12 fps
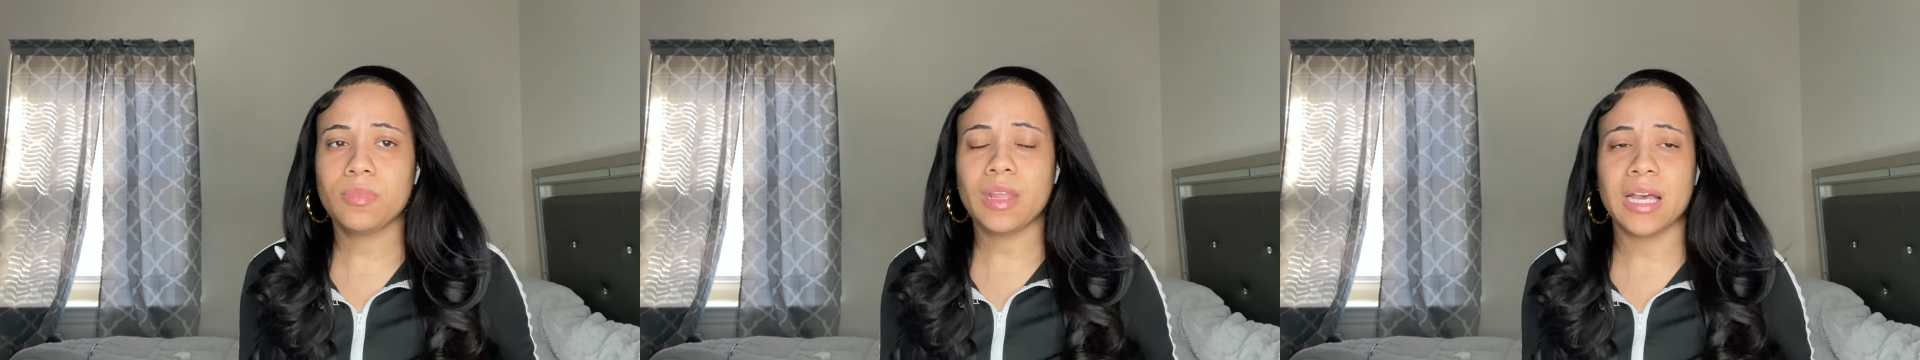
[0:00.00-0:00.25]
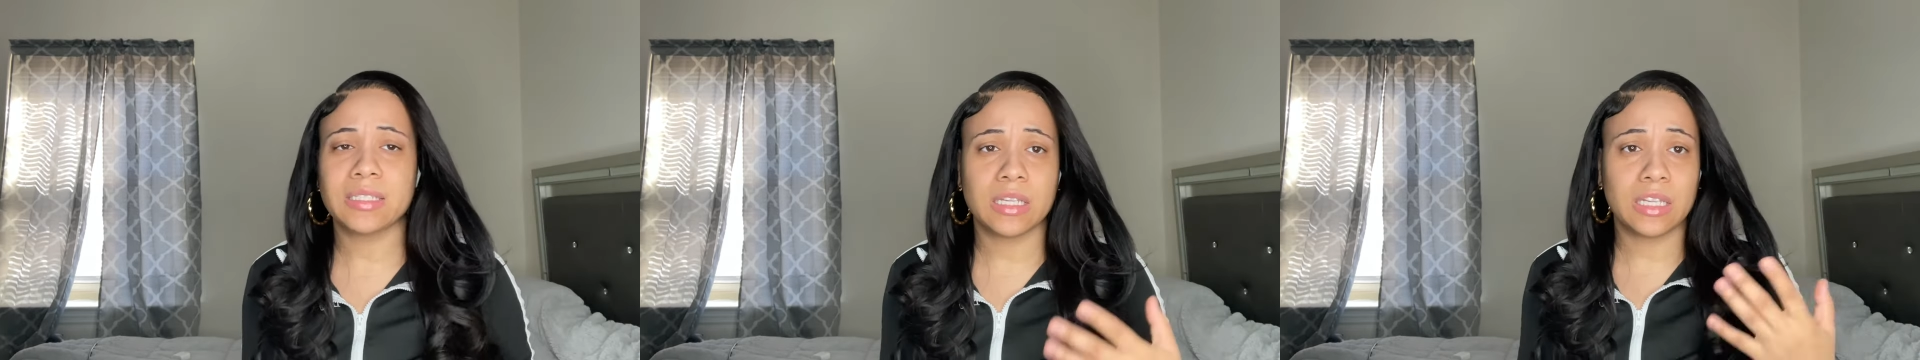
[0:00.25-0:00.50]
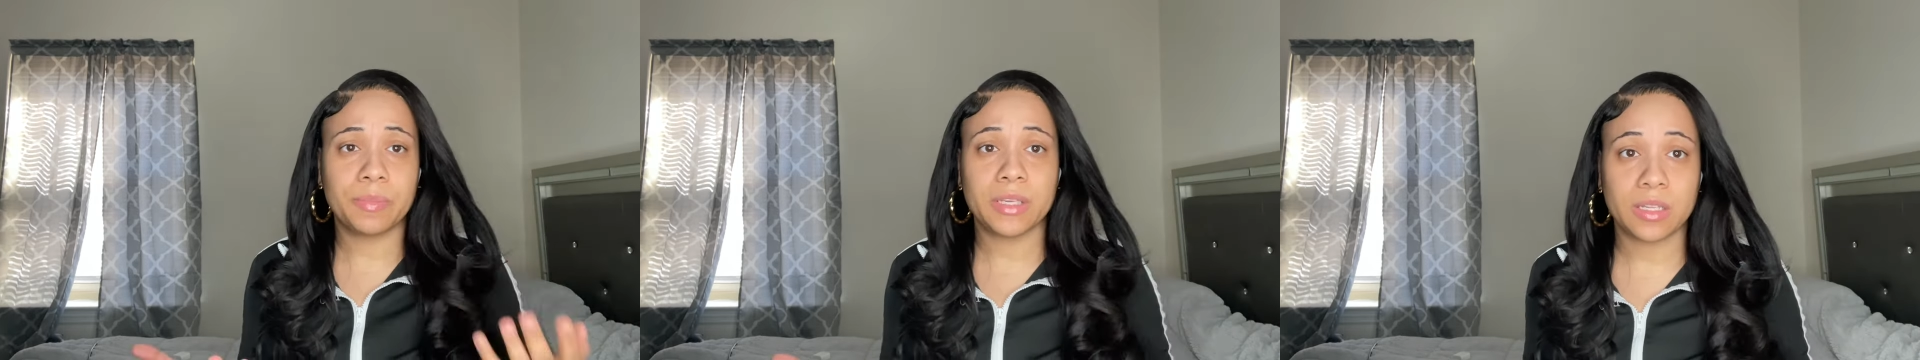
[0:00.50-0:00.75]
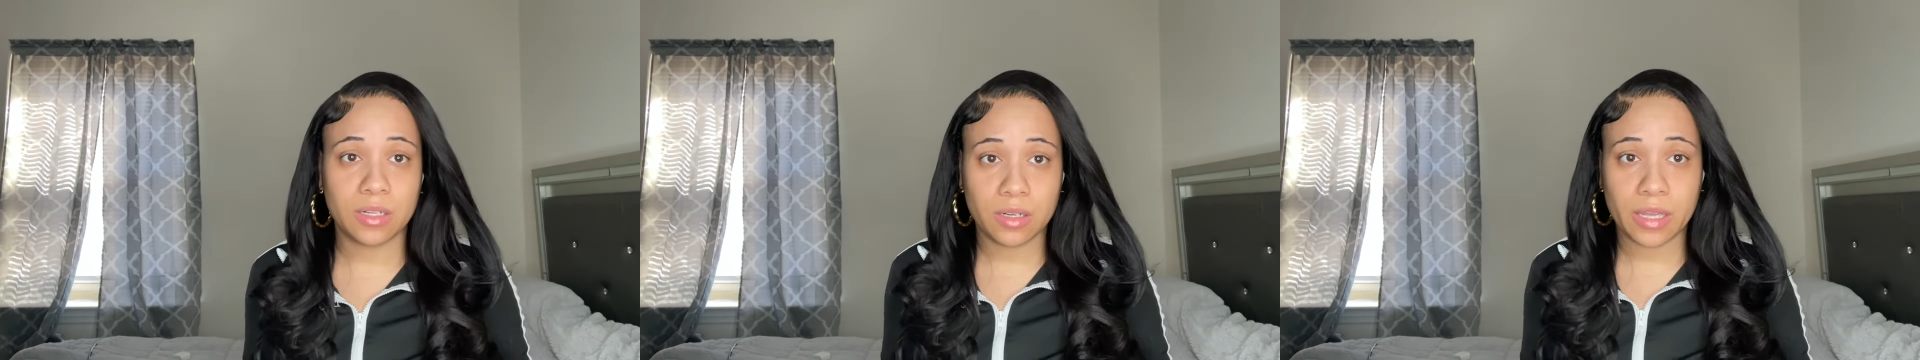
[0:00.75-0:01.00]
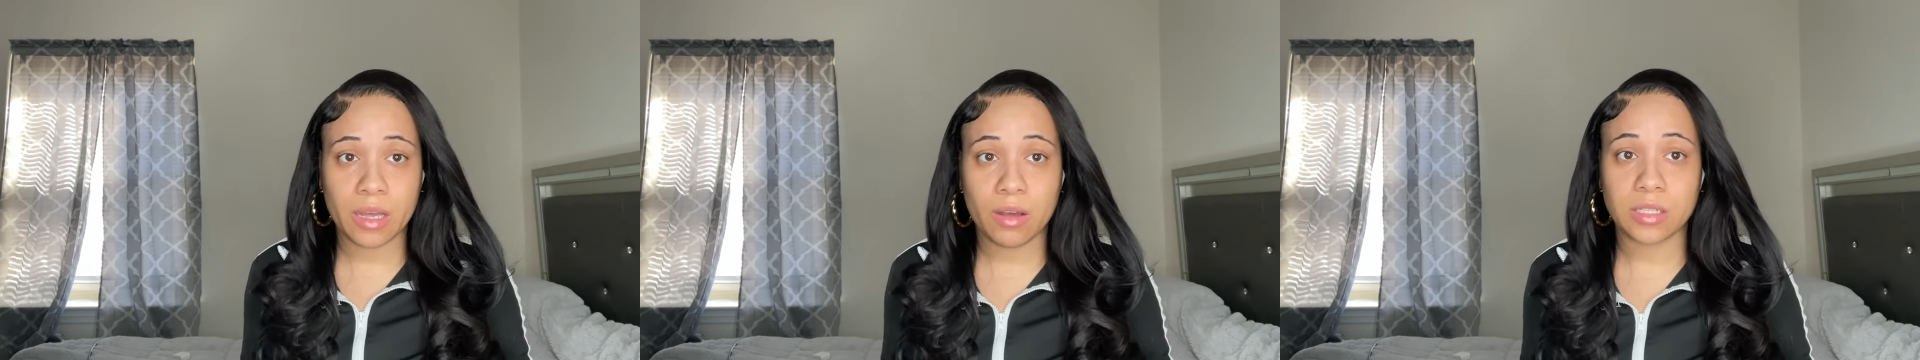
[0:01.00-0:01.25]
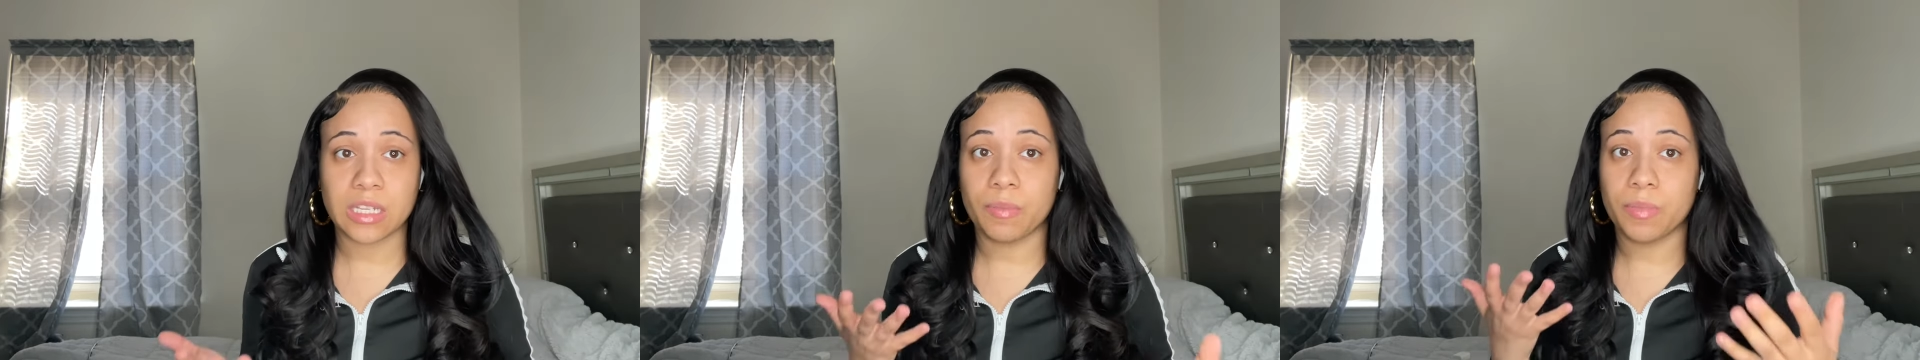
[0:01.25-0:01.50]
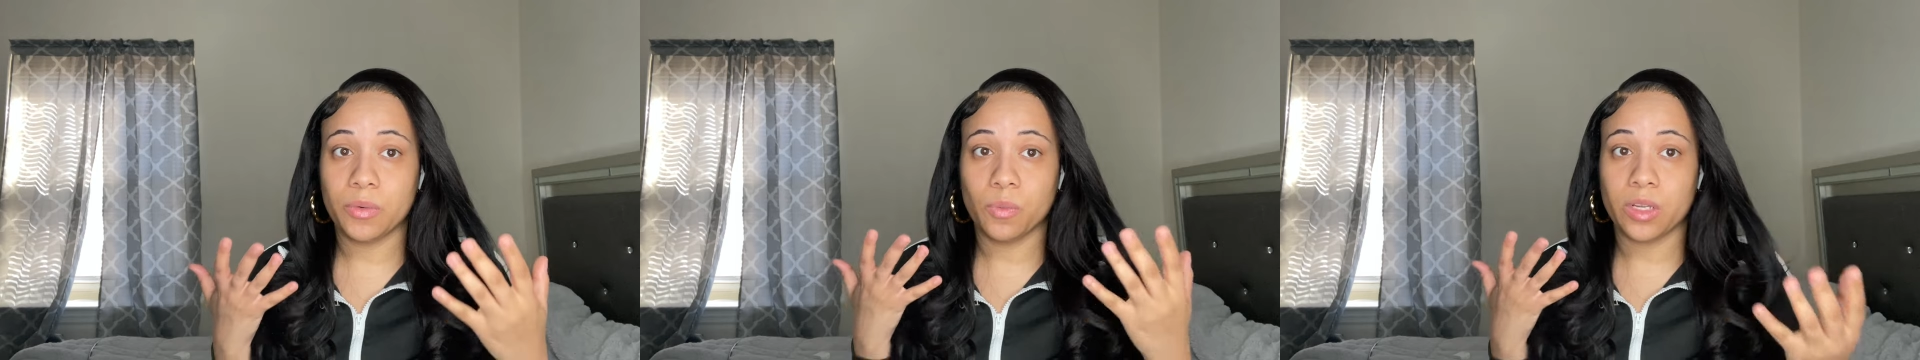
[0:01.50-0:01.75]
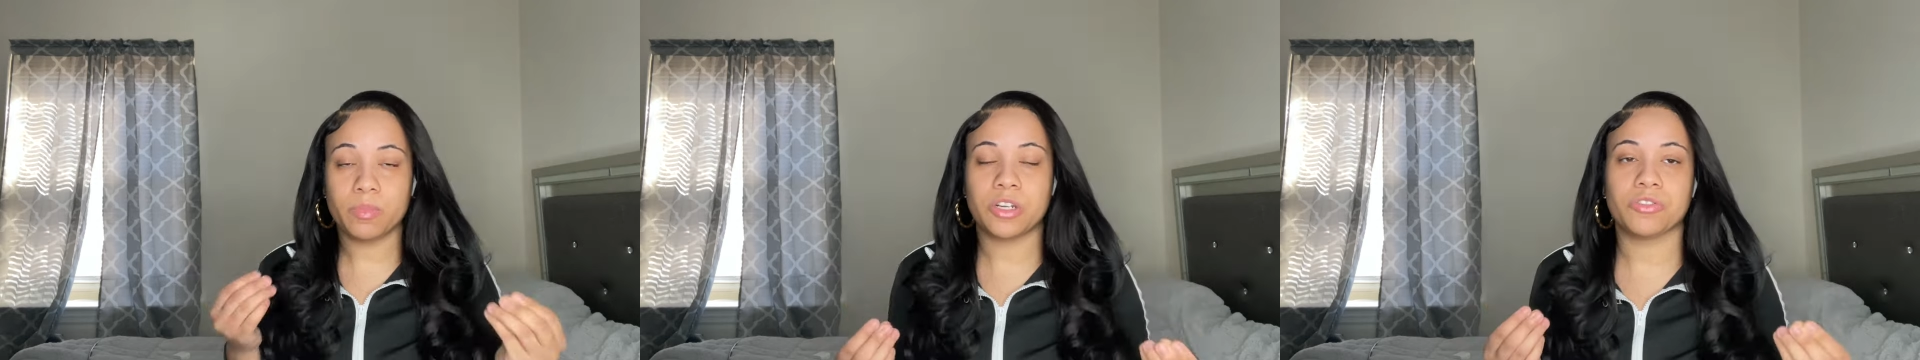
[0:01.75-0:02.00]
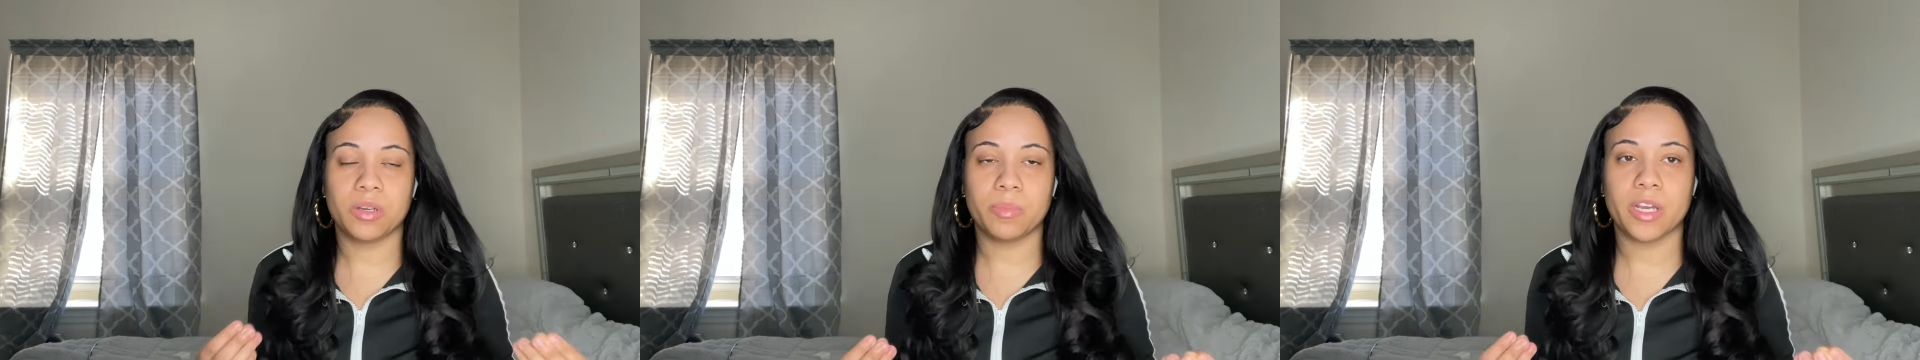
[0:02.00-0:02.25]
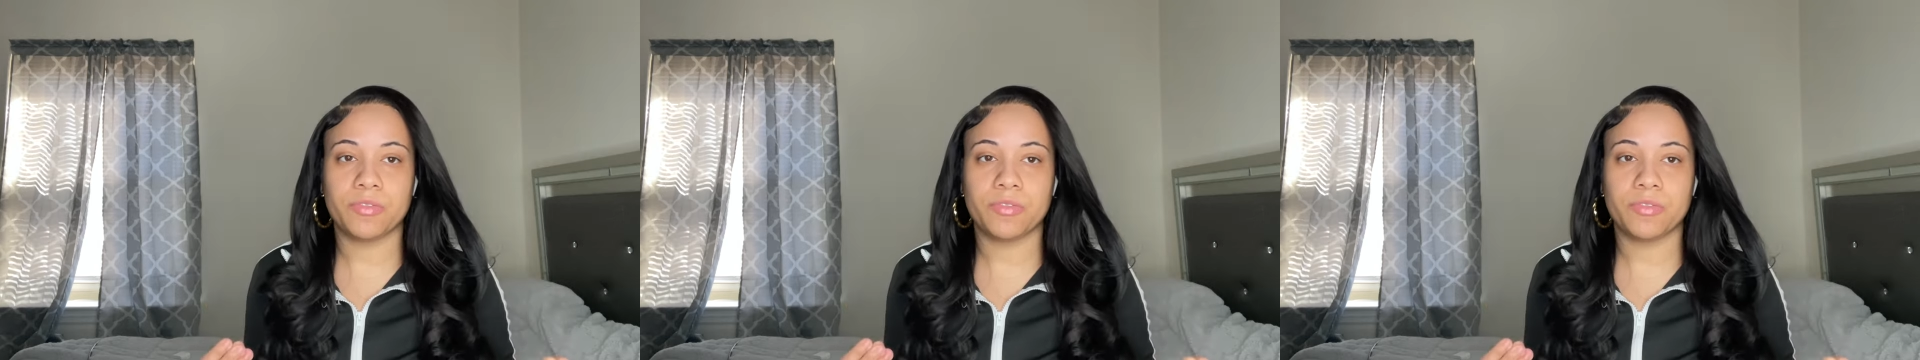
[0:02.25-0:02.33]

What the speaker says: I said, let me get it now because I've been wanting my dream hair.